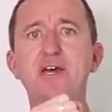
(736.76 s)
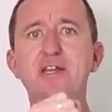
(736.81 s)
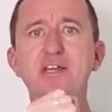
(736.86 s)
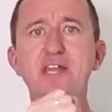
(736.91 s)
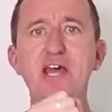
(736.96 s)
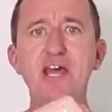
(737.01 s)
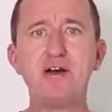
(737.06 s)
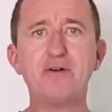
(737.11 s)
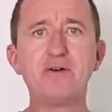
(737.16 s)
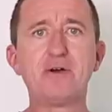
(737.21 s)

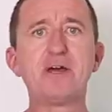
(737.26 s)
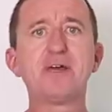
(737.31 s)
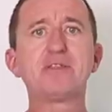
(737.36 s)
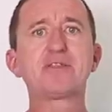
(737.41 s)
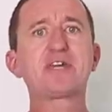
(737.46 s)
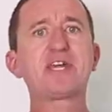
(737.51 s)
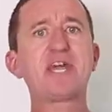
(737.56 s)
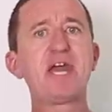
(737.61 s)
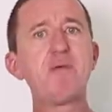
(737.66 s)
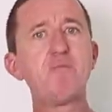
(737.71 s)
Now,
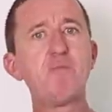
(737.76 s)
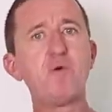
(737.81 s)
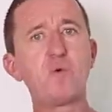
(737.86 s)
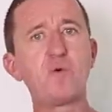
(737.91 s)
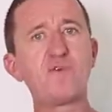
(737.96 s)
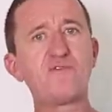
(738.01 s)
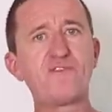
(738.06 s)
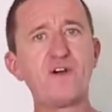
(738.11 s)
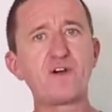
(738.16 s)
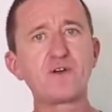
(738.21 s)
the camera
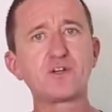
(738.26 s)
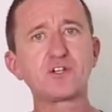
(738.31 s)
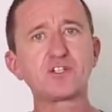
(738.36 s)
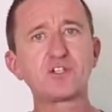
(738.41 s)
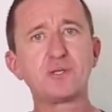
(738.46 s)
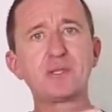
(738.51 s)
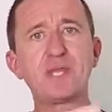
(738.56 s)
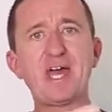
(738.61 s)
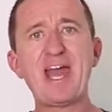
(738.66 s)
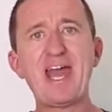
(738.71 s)
will focus
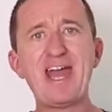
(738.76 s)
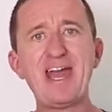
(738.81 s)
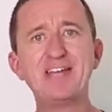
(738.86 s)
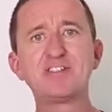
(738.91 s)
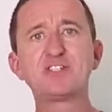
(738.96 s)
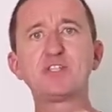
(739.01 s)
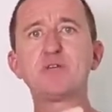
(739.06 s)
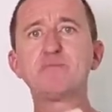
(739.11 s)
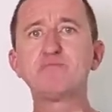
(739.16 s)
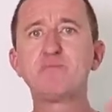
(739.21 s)
on the
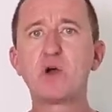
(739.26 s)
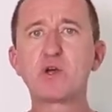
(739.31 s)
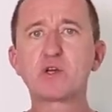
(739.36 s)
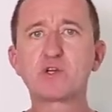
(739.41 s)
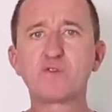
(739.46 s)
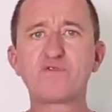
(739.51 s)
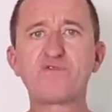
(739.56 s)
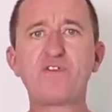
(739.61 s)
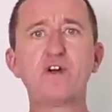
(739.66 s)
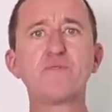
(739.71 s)
hand and the
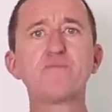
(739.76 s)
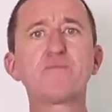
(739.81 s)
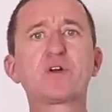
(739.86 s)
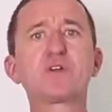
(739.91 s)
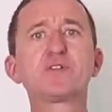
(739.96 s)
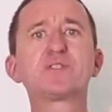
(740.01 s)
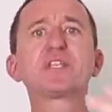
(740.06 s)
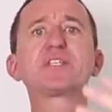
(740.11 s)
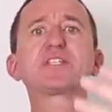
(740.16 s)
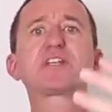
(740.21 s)
microphone
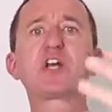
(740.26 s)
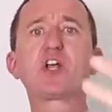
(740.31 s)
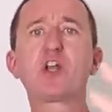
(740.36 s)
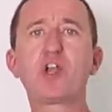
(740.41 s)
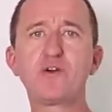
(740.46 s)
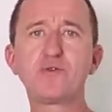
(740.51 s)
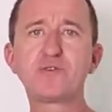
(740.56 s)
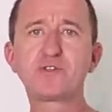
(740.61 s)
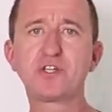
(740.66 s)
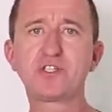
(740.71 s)
because it's
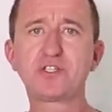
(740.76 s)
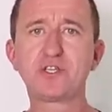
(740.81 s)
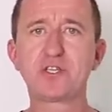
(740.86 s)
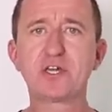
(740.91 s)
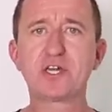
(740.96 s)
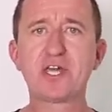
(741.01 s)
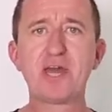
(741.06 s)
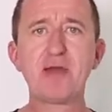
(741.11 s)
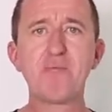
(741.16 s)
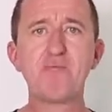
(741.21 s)
closer to
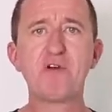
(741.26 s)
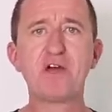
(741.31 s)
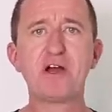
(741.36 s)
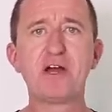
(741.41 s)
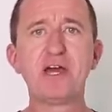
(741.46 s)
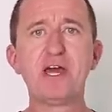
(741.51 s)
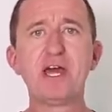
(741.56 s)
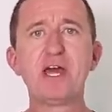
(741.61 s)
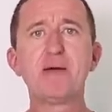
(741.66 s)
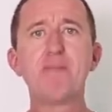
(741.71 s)
the camera,
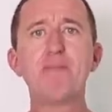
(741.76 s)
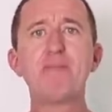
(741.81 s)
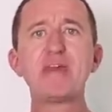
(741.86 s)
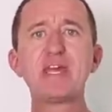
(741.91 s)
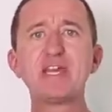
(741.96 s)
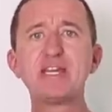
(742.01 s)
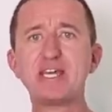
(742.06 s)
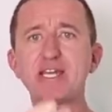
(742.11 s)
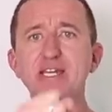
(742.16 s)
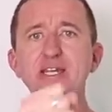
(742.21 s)

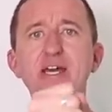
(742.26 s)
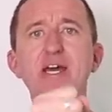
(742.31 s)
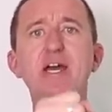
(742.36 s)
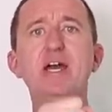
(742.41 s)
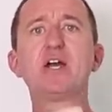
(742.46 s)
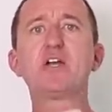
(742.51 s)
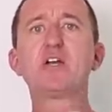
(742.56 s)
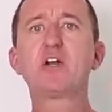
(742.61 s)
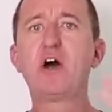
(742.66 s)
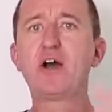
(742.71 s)
meaning
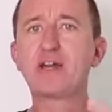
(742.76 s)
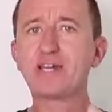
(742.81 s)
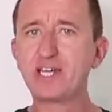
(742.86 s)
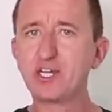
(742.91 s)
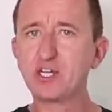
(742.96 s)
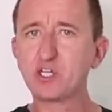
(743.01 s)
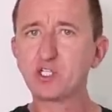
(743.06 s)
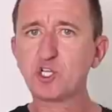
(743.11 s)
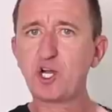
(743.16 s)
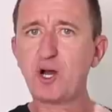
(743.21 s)
I
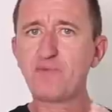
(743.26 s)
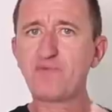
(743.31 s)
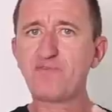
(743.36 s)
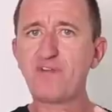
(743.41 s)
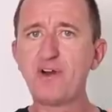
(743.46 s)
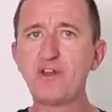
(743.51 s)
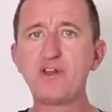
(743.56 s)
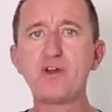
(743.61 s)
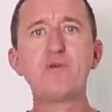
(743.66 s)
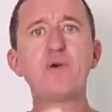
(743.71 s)
get a sharp
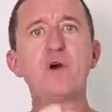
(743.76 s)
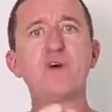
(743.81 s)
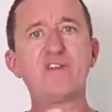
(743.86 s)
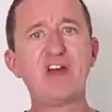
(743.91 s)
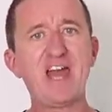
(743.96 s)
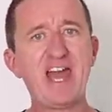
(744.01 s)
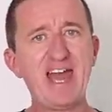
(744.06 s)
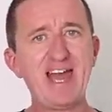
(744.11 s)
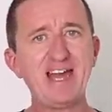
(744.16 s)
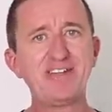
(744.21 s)
photo of
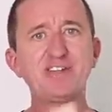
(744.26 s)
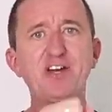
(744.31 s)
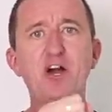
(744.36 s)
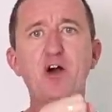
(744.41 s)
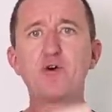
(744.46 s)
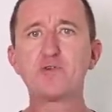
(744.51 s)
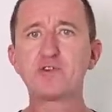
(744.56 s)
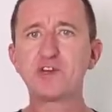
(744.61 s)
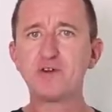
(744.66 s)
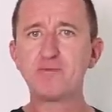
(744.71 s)
a hand
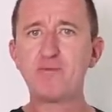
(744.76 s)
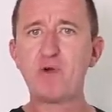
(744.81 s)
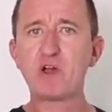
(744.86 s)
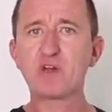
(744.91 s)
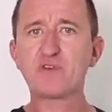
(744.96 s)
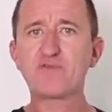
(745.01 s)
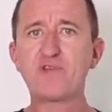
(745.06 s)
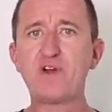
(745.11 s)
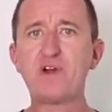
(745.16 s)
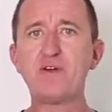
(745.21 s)
holding a
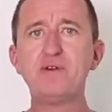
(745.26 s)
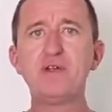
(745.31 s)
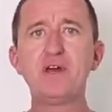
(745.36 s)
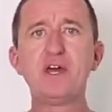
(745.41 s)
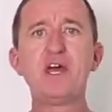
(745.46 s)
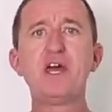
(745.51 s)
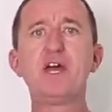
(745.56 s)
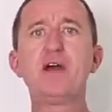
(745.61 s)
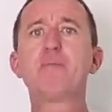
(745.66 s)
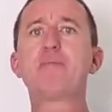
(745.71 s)
microphone,
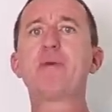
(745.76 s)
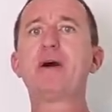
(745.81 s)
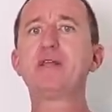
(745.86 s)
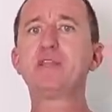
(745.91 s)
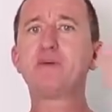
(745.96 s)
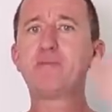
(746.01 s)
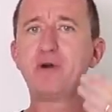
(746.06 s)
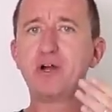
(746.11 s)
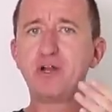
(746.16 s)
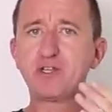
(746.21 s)
but
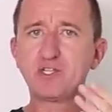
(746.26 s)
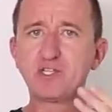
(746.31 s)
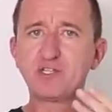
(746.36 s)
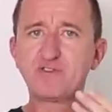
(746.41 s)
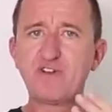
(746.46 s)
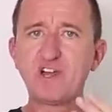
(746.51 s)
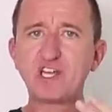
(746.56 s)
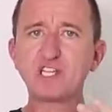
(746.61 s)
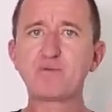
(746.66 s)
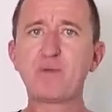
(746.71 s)
the person's
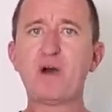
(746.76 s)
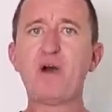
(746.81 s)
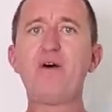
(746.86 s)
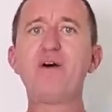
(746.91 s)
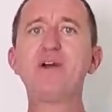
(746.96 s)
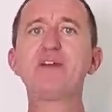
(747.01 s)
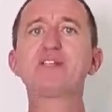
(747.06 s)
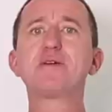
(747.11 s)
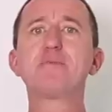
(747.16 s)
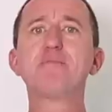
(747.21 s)
face
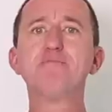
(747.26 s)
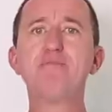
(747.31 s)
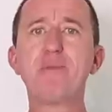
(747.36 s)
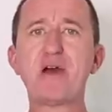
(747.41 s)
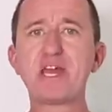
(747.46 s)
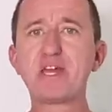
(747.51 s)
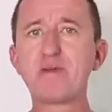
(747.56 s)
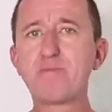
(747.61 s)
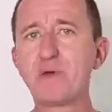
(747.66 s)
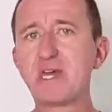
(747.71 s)
behind
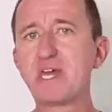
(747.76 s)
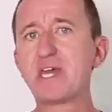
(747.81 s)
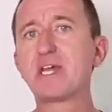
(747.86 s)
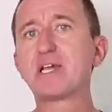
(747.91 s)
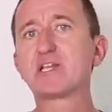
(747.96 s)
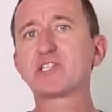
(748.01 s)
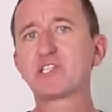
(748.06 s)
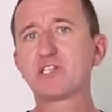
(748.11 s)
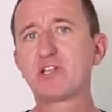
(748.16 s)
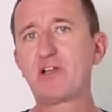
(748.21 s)
may be
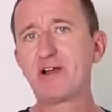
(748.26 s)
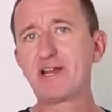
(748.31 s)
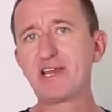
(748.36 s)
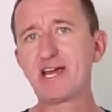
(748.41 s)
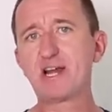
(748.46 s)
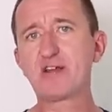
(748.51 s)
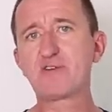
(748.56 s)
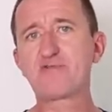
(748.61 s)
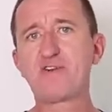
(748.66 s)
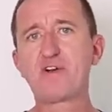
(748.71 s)

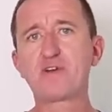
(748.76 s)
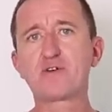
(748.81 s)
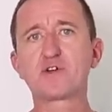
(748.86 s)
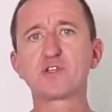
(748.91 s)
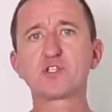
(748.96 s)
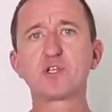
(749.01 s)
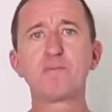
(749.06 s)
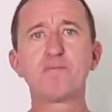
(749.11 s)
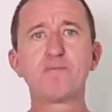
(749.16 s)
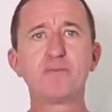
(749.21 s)
slightly out of
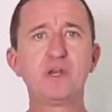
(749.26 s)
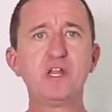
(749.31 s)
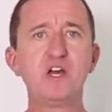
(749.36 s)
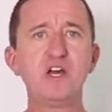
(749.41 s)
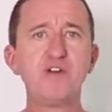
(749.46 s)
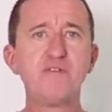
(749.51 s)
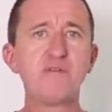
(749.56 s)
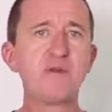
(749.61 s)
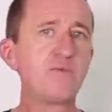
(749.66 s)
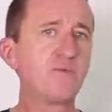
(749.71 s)
focus and
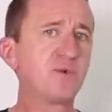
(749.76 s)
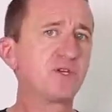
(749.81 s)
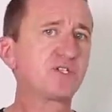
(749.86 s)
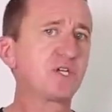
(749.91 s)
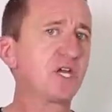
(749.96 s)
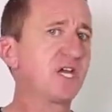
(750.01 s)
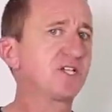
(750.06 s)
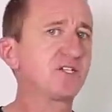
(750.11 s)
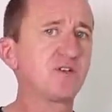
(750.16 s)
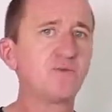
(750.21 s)
blurry,
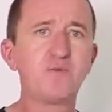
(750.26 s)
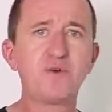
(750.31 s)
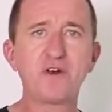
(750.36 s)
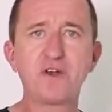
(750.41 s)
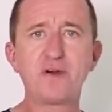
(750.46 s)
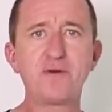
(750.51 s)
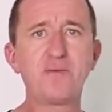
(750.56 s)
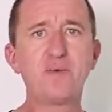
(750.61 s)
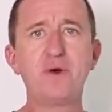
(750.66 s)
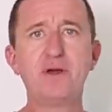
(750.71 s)
which isn't
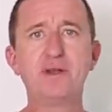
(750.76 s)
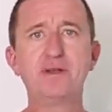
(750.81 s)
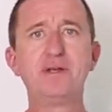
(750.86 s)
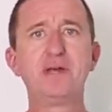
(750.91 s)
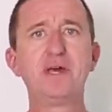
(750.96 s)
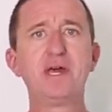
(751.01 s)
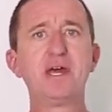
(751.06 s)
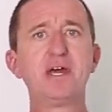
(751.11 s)
what I want.